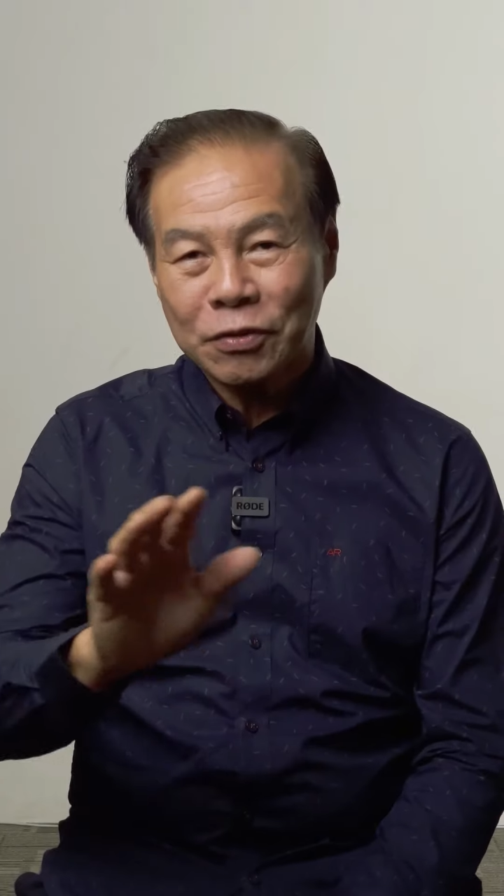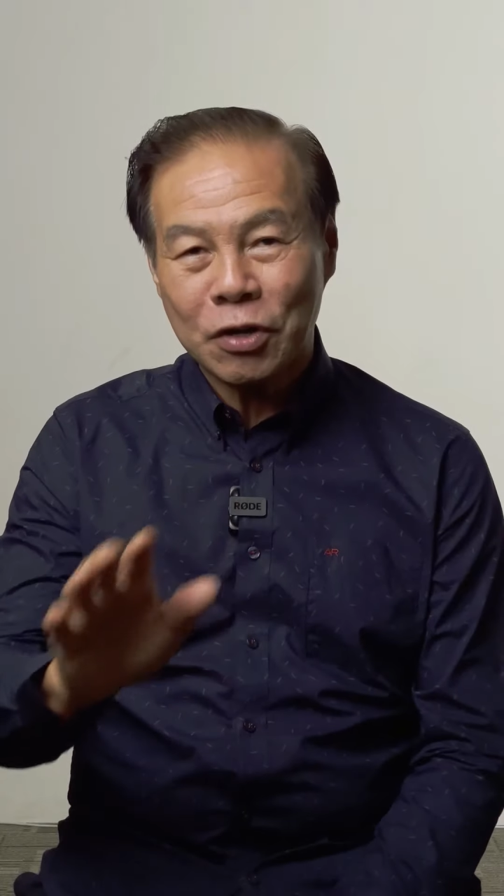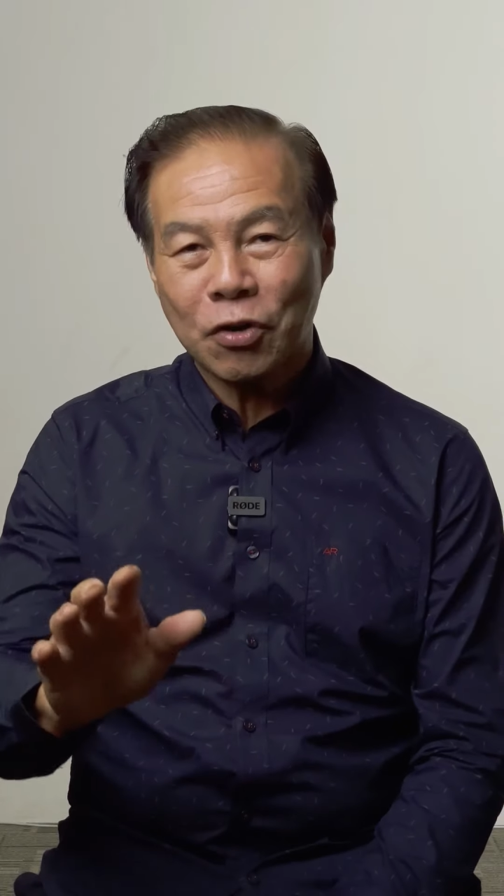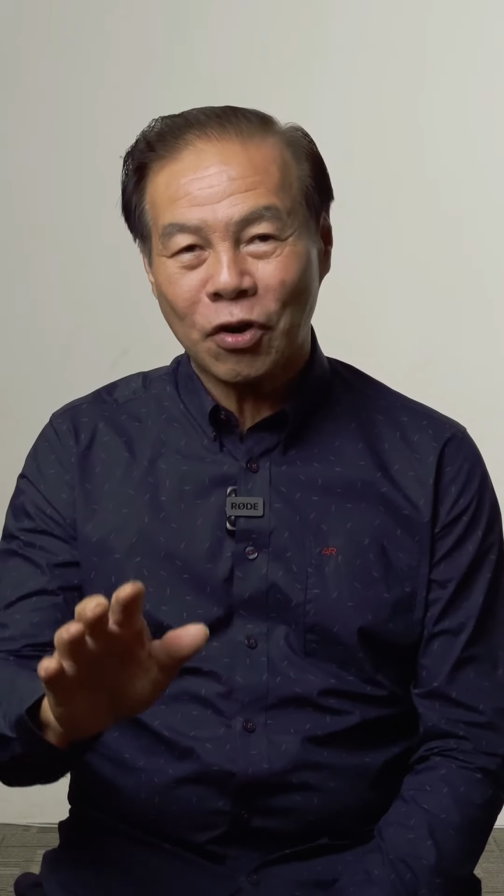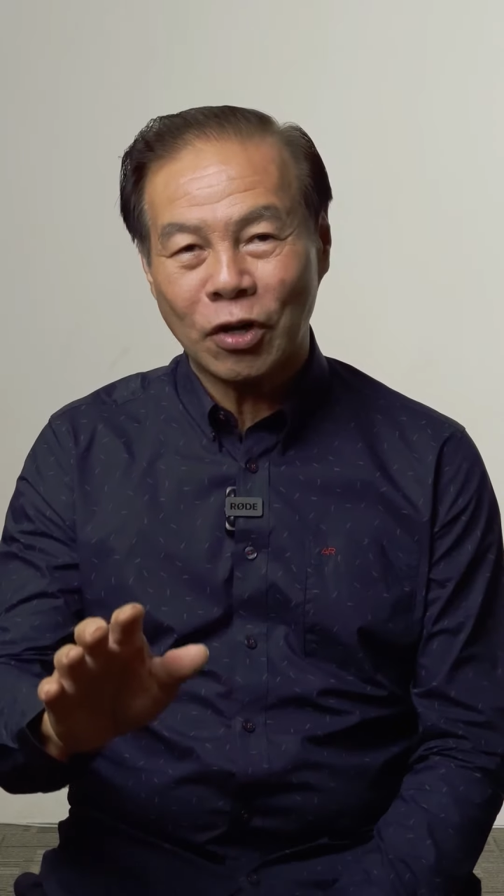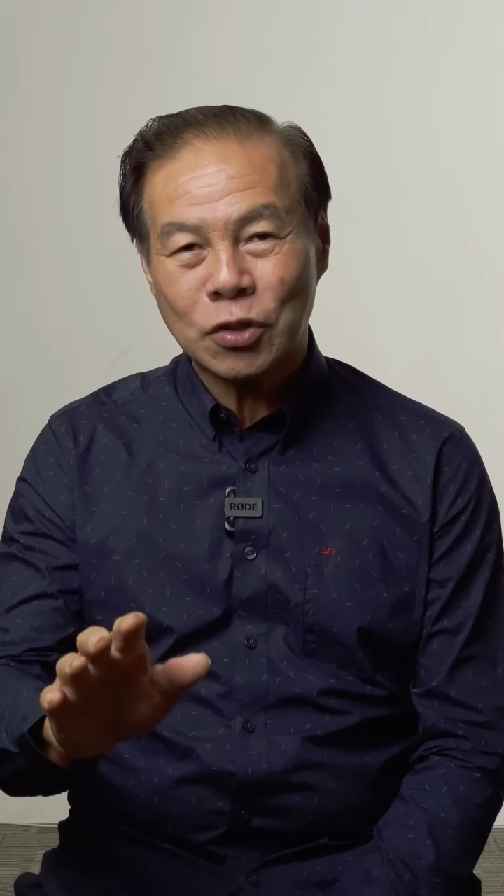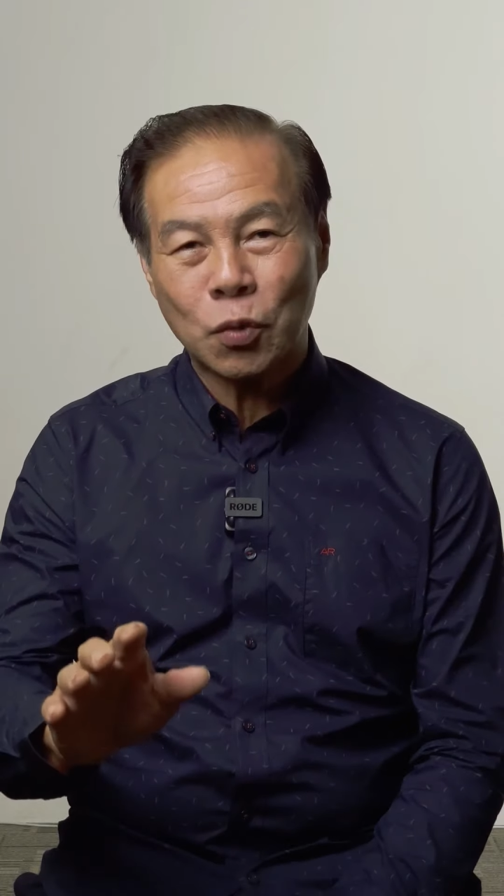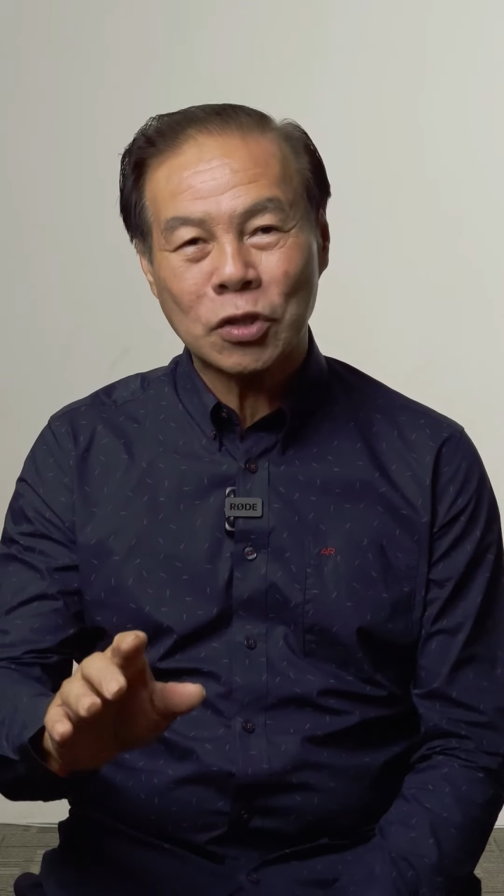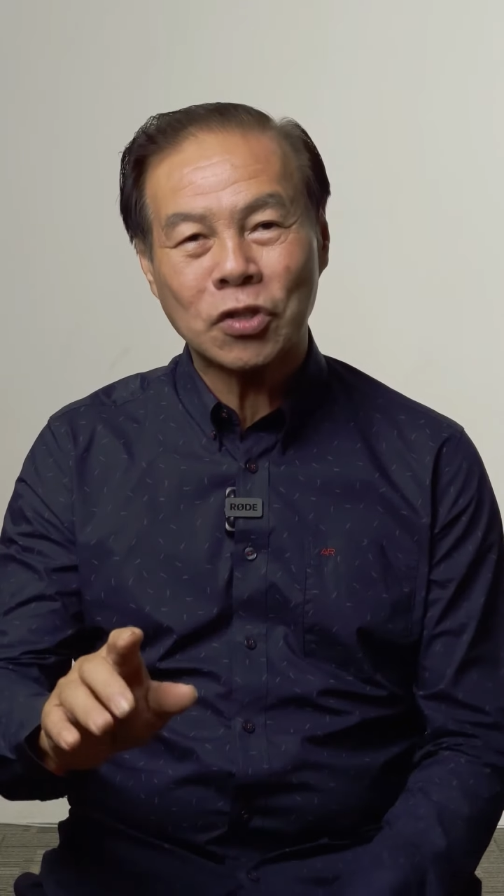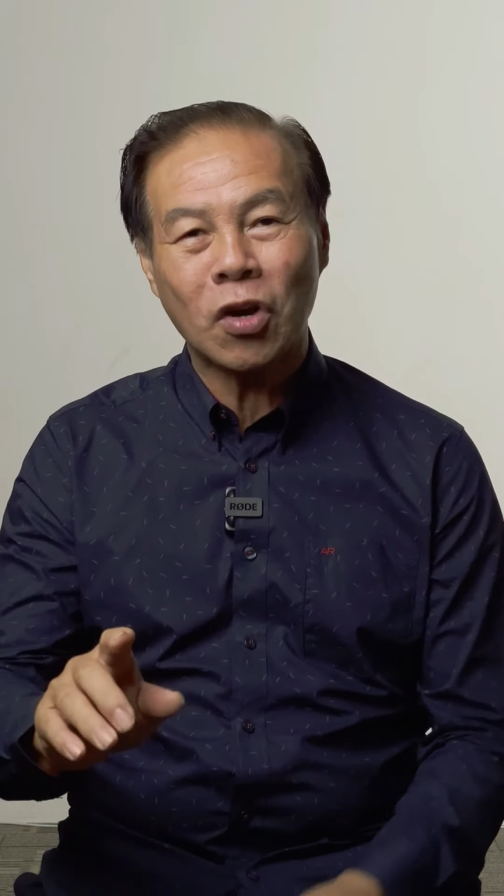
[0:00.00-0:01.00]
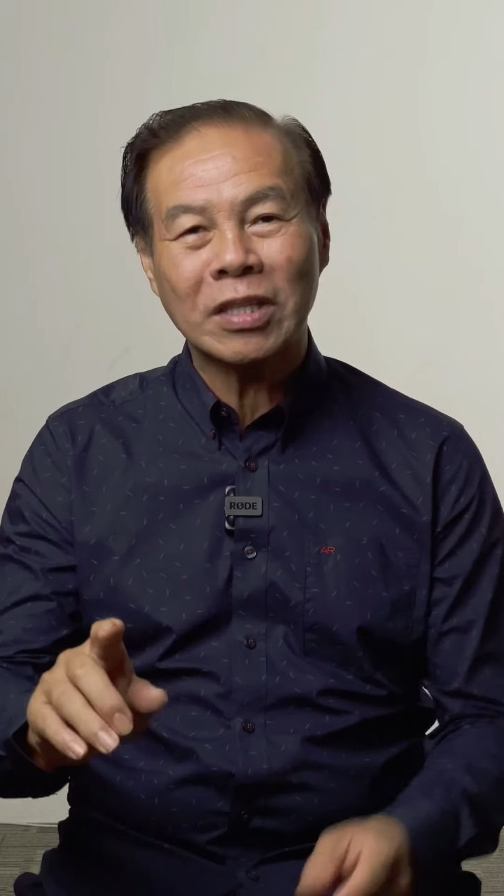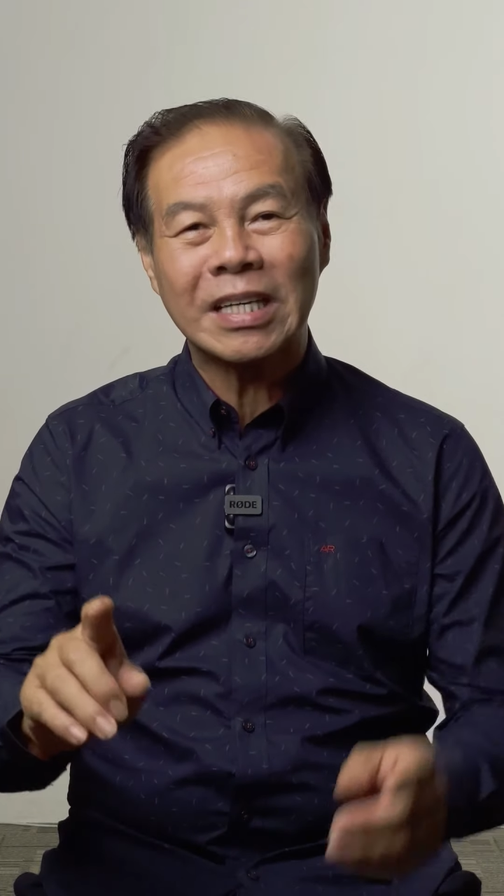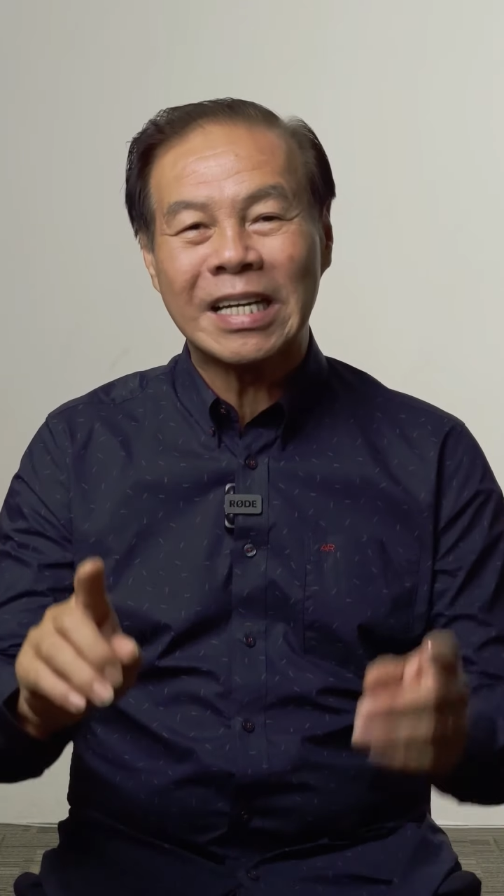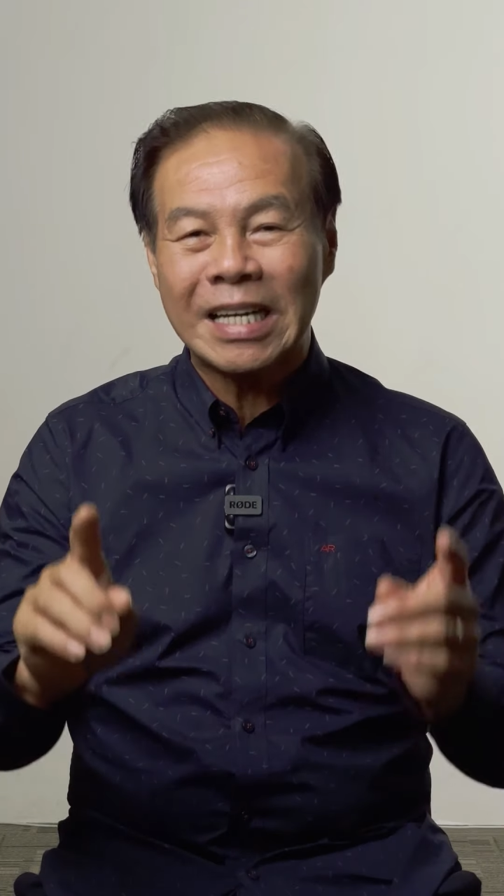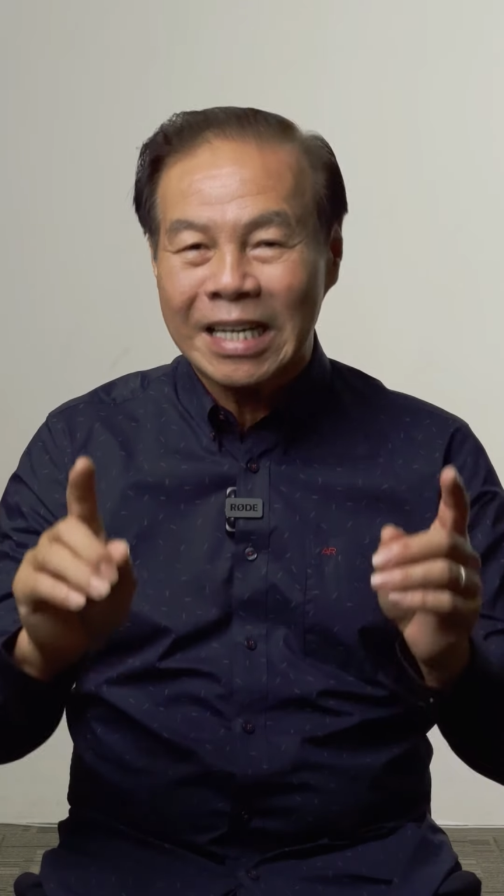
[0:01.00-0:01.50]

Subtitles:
on the cross was not a